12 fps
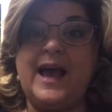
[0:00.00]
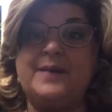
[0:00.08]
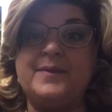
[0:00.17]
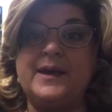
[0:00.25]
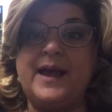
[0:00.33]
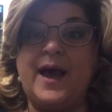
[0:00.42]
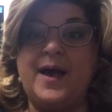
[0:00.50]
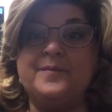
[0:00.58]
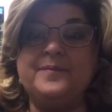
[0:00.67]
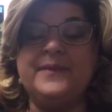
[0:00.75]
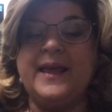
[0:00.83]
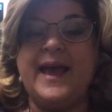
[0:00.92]
I
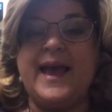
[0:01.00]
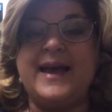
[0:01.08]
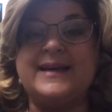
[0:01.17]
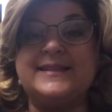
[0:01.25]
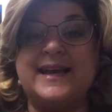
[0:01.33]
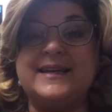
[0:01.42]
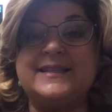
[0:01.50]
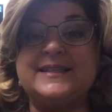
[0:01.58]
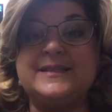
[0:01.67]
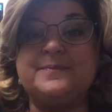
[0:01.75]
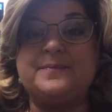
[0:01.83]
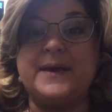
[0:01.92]
become. As I
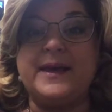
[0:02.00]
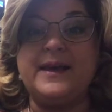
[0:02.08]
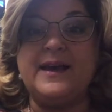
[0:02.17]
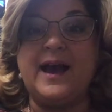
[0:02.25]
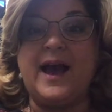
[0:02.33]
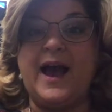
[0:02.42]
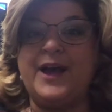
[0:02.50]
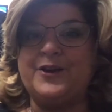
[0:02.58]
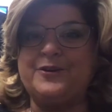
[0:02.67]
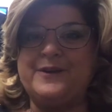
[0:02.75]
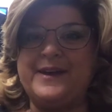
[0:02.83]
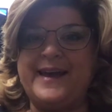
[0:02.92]
speak, I
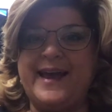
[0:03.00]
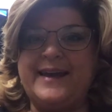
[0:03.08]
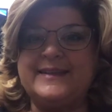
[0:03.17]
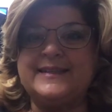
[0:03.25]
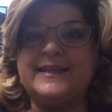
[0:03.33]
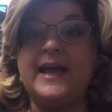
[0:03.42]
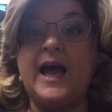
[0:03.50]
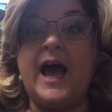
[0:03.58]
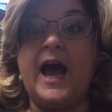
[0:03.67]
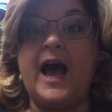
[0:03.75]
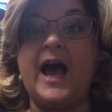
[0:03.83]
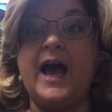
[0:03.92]
create.
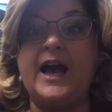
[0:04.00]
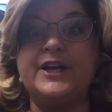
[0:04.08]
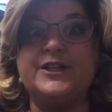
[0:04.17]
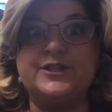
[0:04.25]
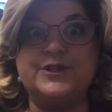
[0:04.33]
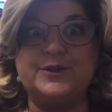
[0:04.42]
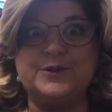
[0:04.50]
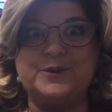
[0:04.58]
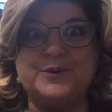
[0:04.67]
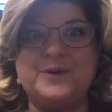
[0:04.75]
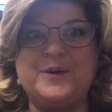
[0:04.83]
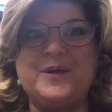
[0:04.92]
I
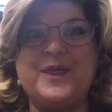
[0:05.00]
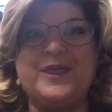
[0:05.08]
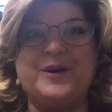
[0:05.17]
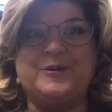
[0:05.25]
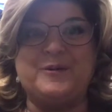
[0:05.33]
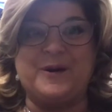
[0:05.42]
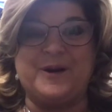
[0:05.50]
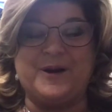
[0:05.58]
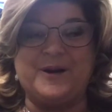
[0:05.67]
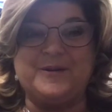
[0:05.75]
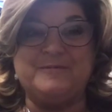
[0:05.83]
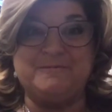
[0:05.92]
do the
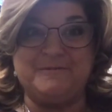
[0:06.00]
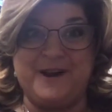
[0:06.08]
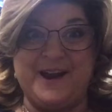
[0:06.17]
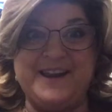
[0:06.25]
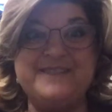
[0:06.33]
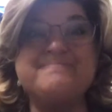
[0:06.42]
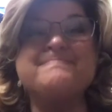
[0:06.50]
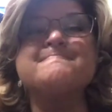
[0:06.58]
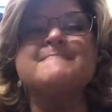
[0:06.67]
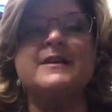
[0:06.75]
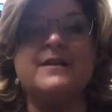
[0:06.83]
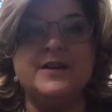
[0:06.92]
work, right?
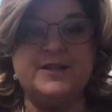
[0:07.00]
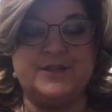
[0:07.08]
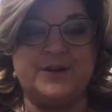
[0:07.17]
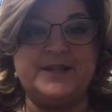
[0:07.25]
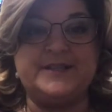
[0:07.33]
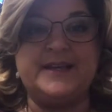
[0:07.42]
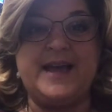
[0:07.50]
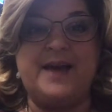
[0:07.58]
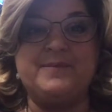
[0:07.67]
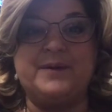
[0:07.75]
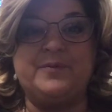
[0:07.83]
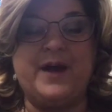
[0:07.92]
So he's going
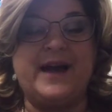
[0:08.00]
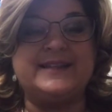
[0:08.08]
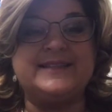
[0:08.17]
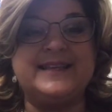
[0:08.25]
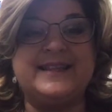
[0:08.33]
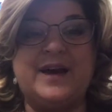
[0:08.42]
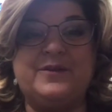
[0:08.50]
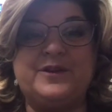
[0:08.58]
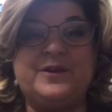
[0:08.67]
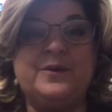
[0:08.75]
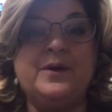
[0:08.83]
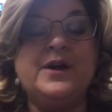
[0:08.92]
to be practicing that
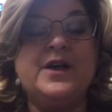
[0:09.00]
with you